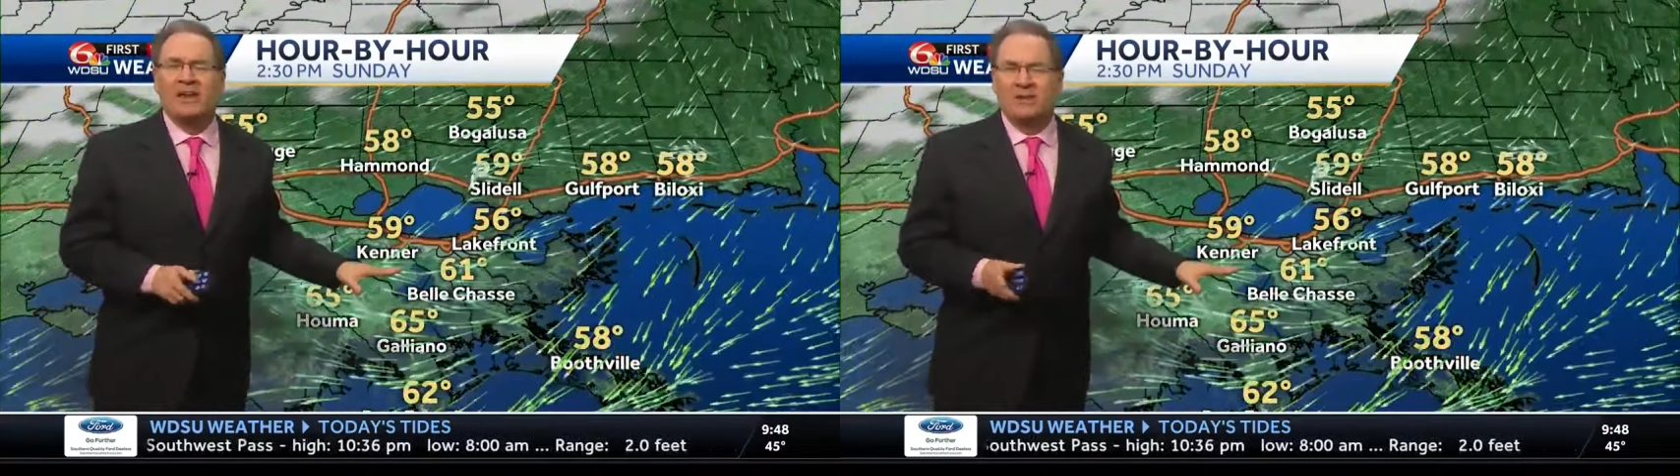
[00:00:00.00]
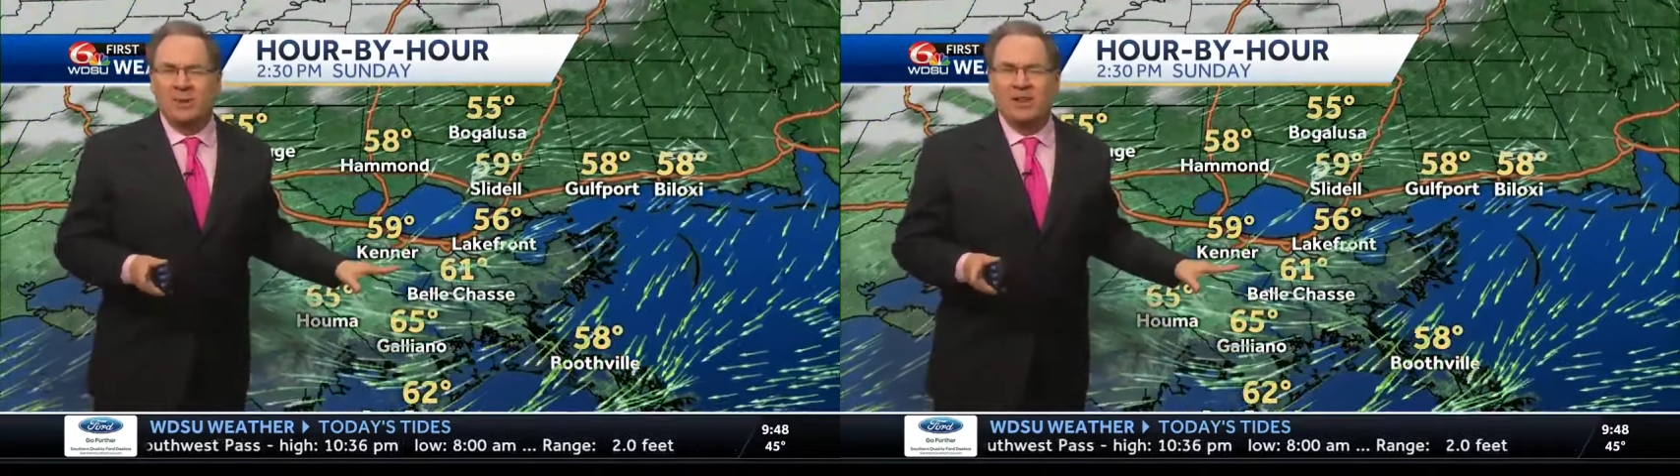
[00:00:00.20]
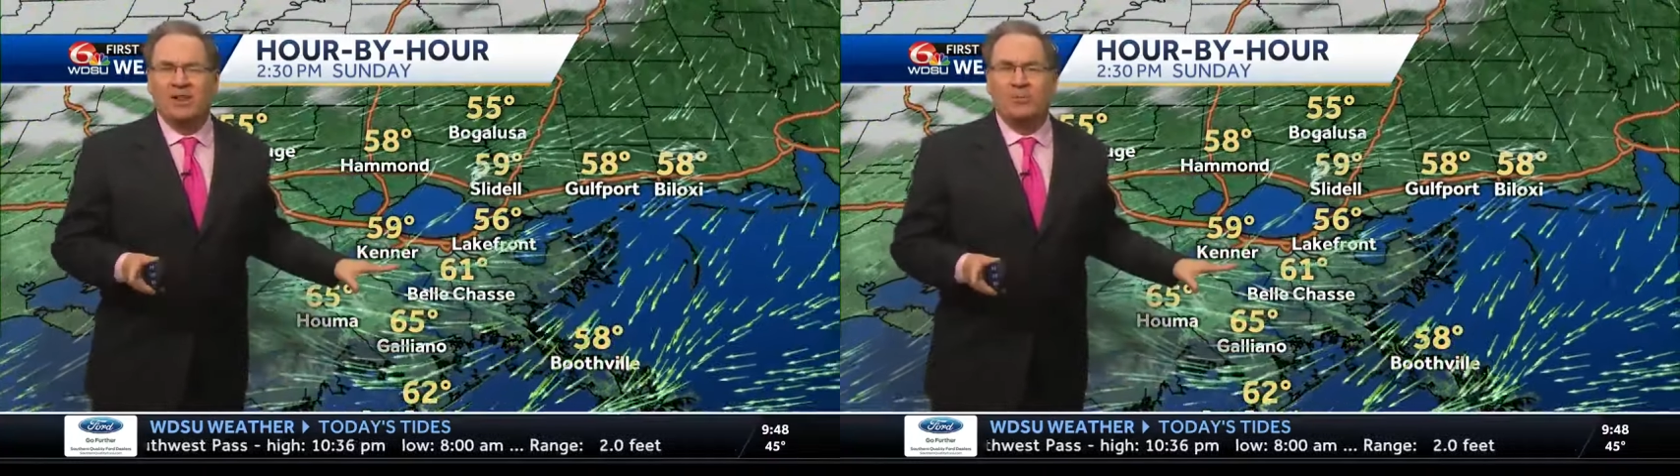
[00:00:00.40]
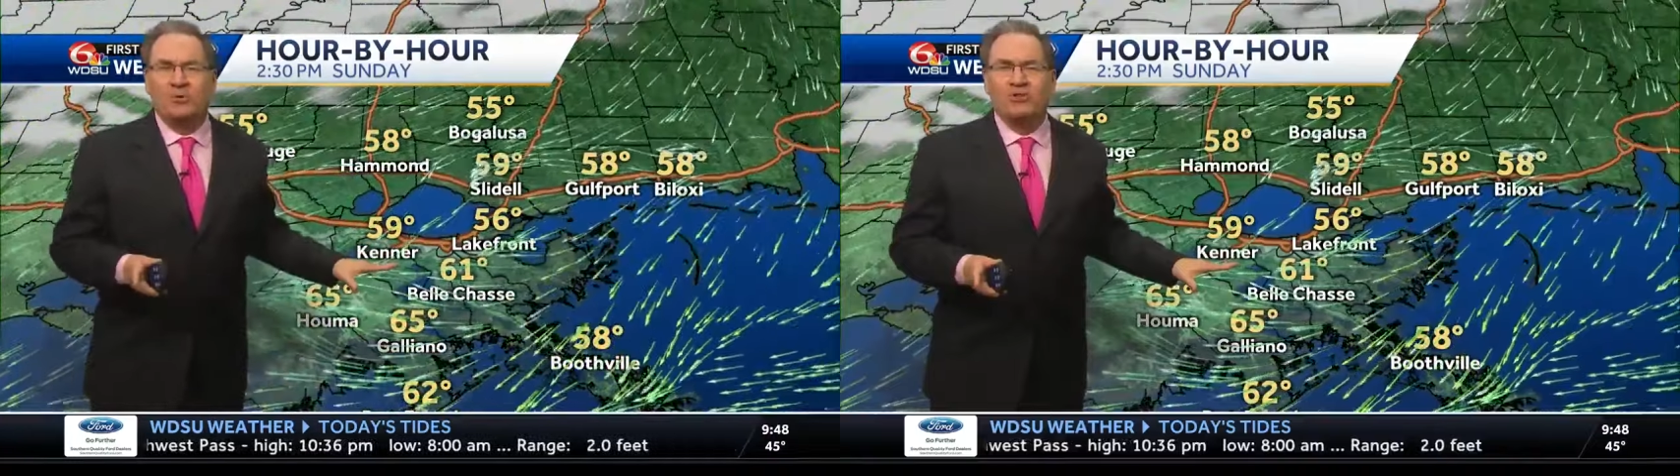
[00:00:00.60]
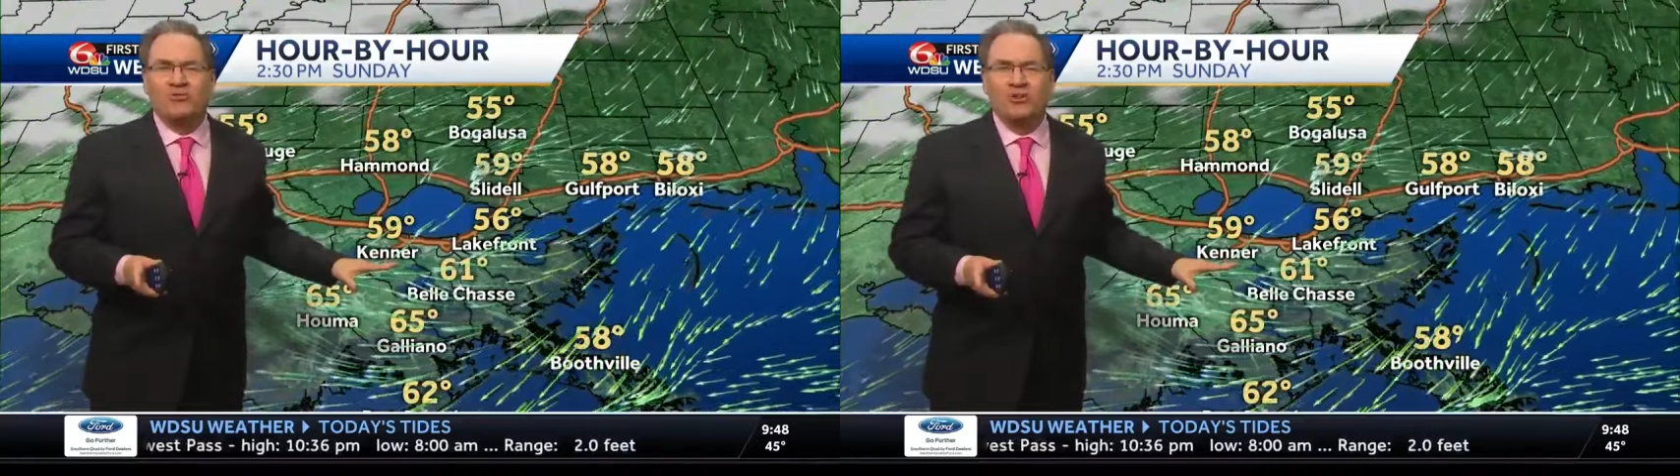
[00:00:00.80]
it'll be a little
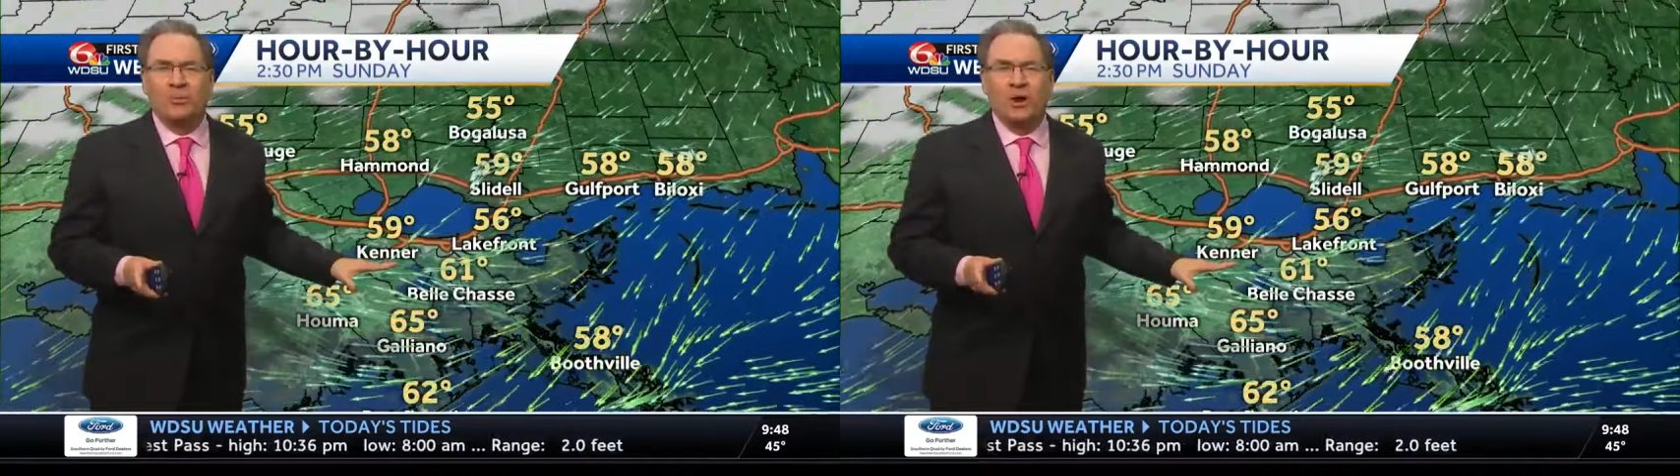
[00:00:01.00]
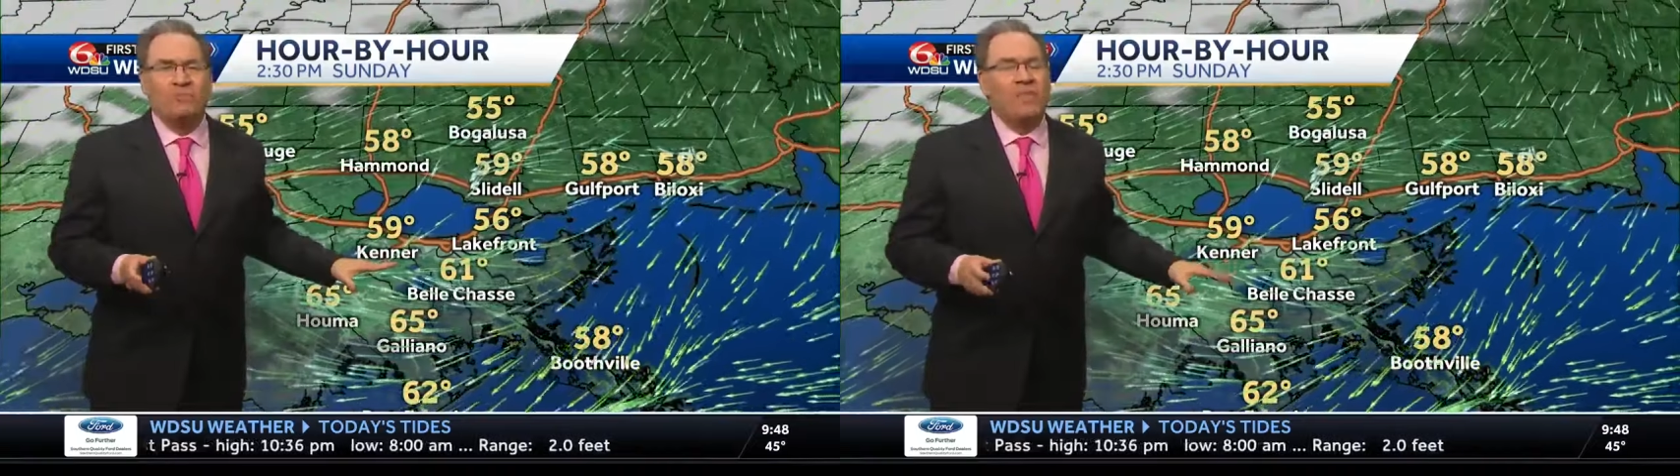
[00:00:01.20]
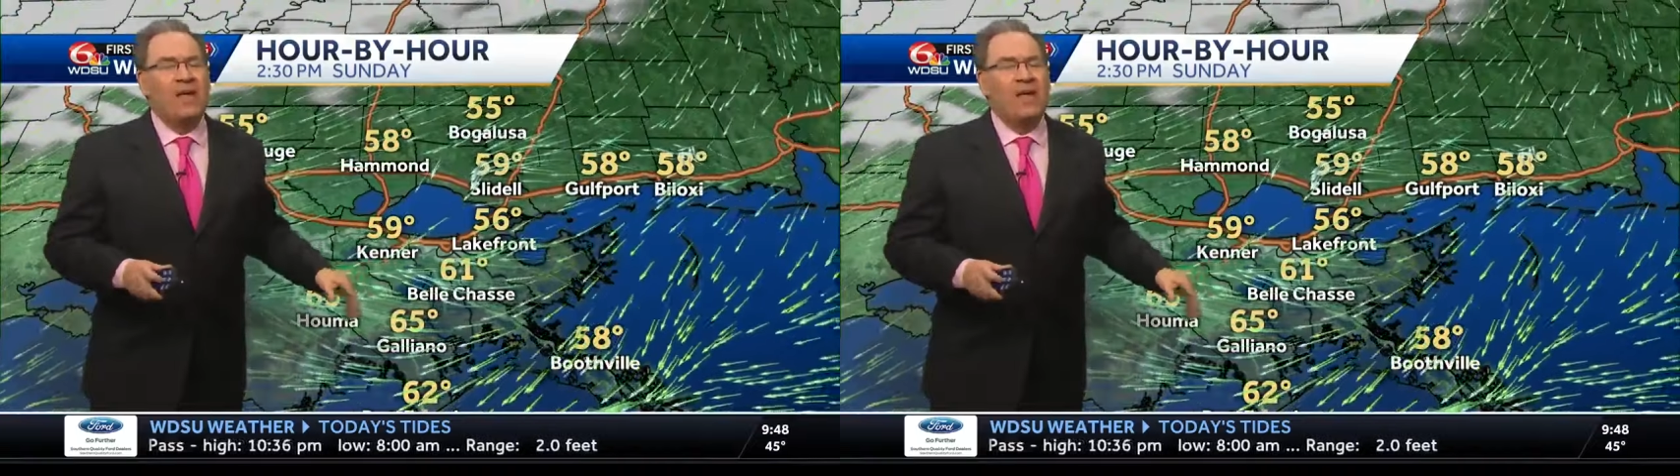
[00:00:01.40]
breezier tomorrow.